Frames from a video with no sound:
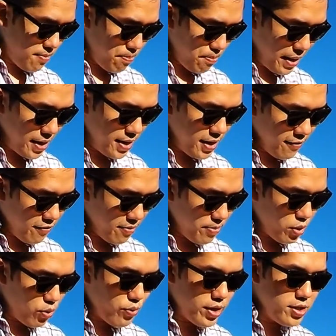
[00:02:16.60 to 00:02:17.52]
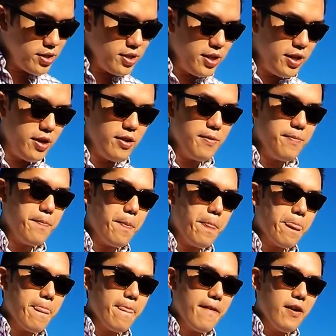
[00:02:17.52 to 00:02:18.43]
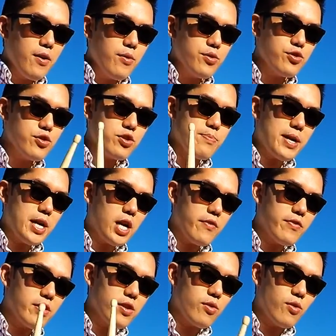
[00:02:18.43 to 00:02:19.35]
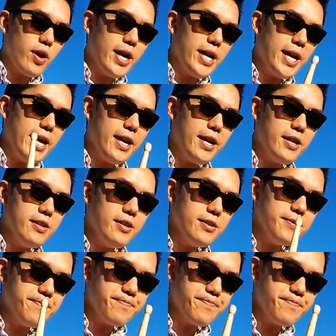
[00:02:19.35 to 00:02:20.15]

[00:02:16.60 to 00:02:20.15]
bending from the wrist here. Switch back over to the right hand.